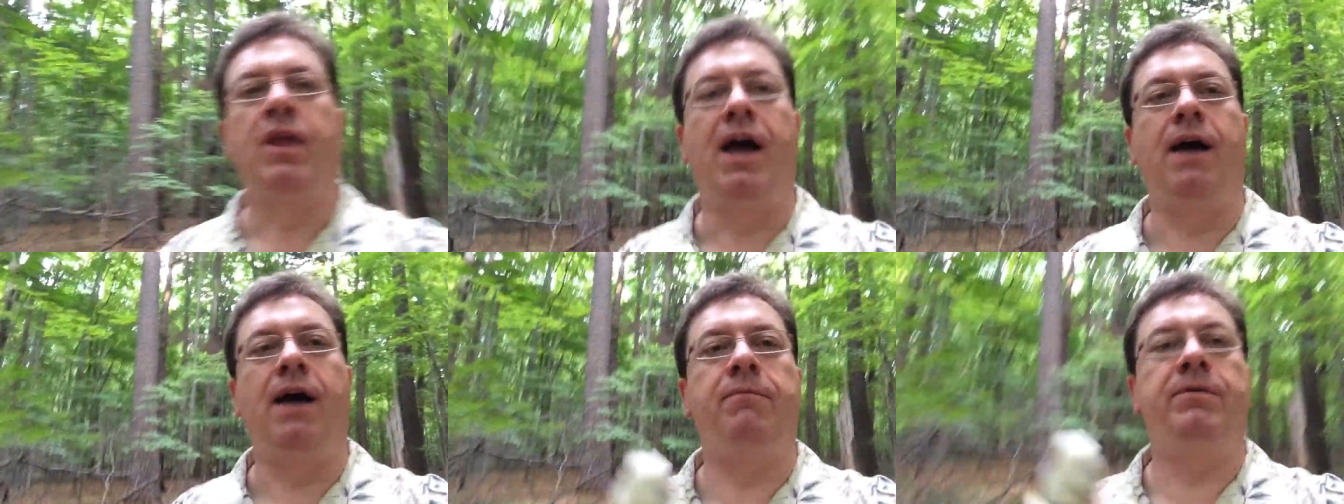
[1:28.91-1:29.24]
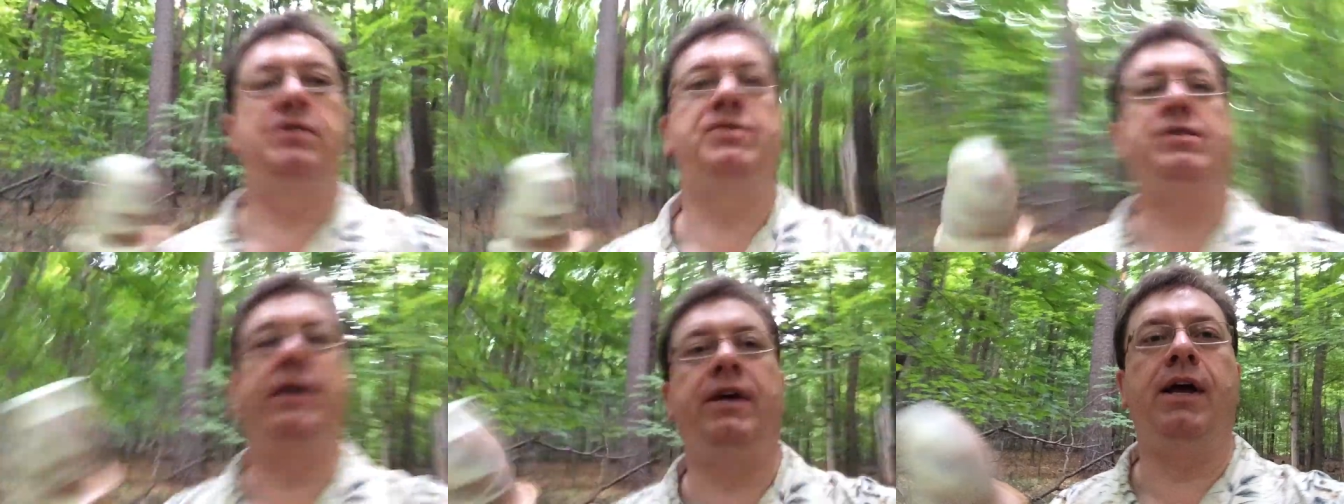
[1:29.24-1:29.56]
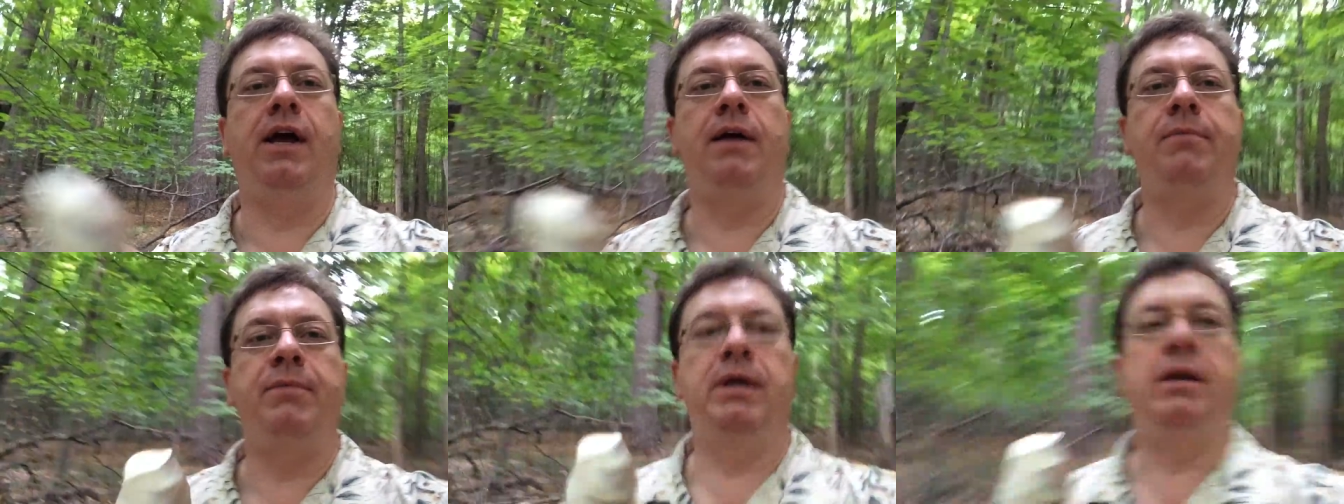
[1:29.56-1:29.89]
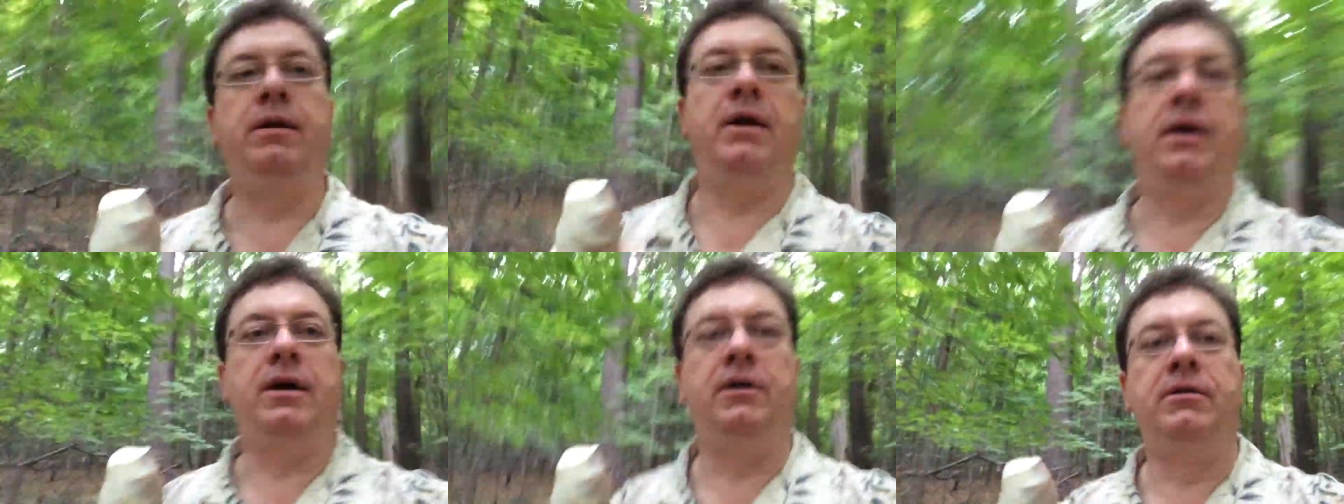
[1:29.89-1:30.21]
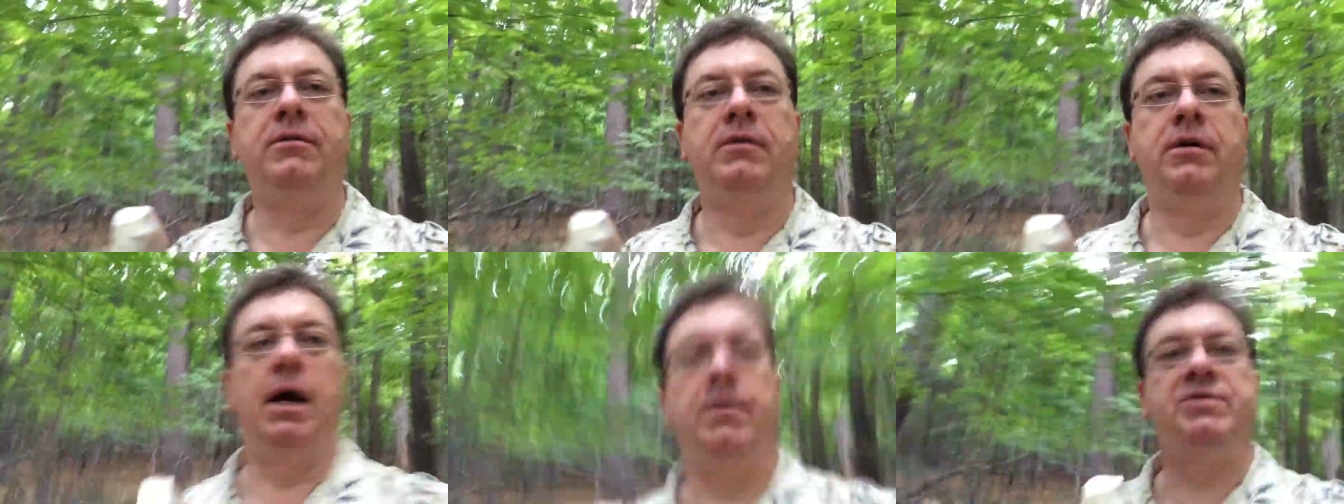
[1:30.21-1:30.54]
Obviously, I'm in uh,
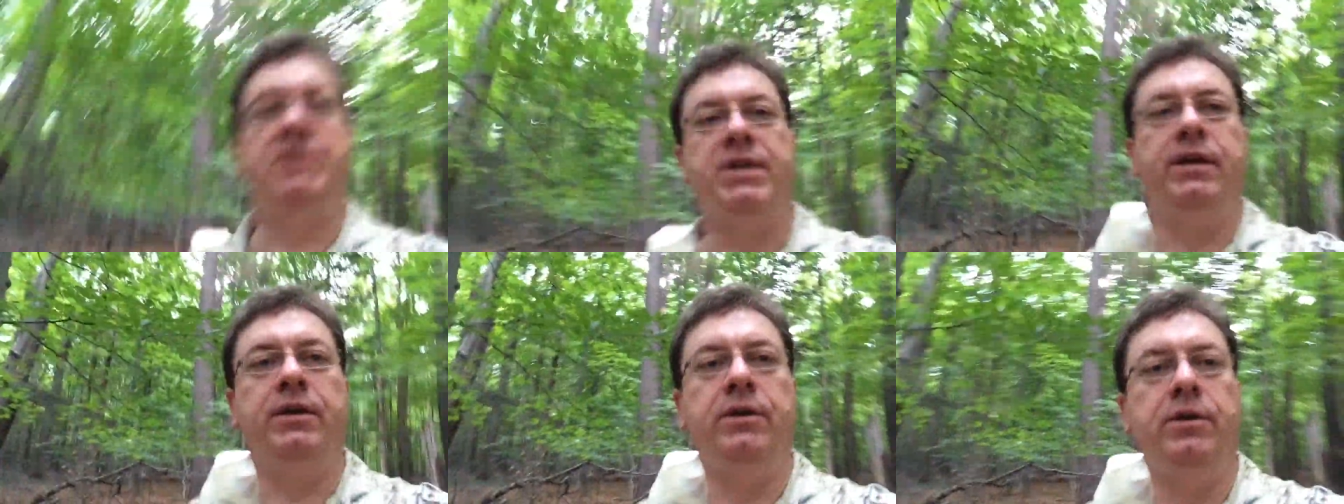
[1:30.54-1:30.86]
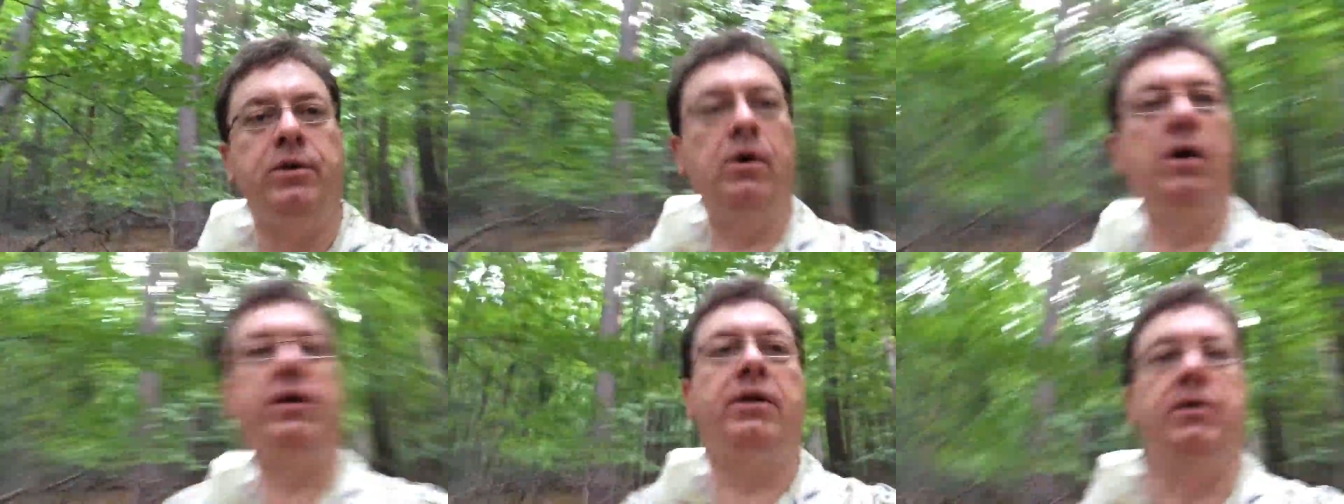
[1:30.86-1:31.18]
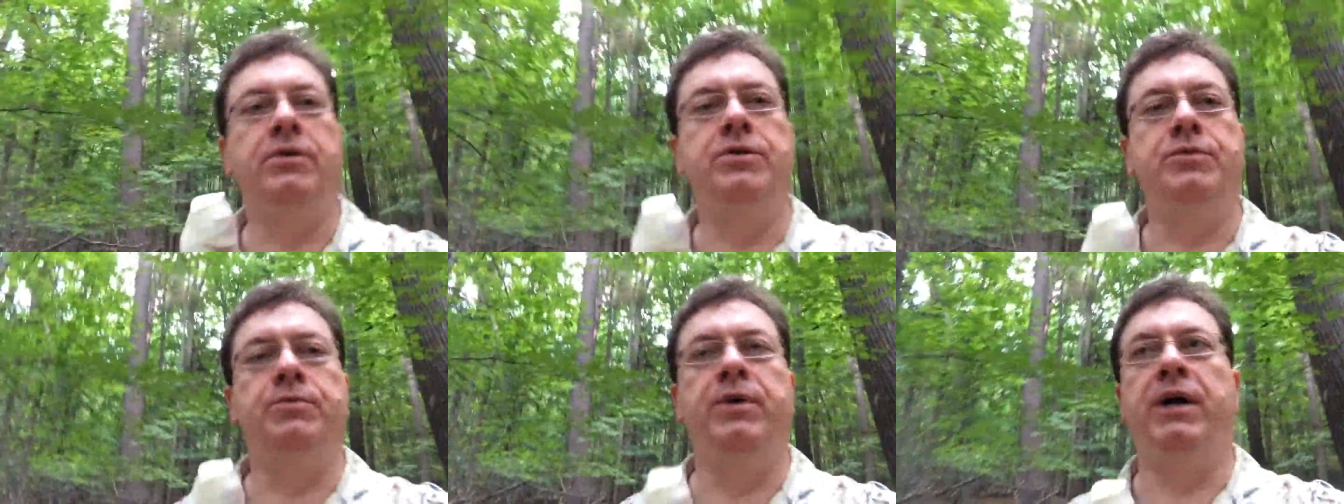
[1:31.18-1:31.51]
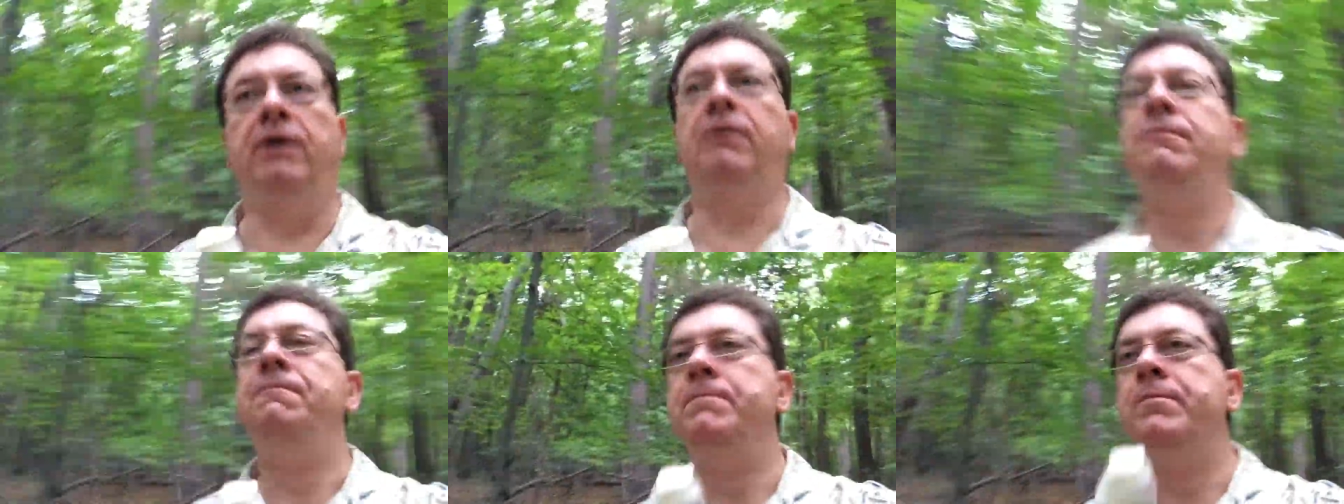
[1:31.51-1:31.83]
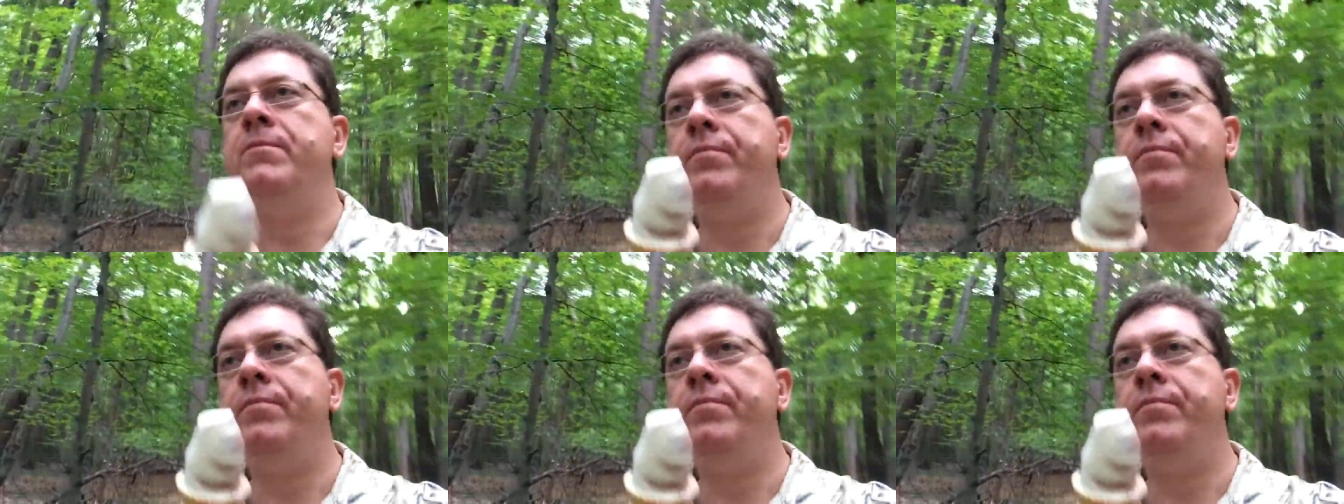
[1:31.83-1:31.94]
upstate New York as well.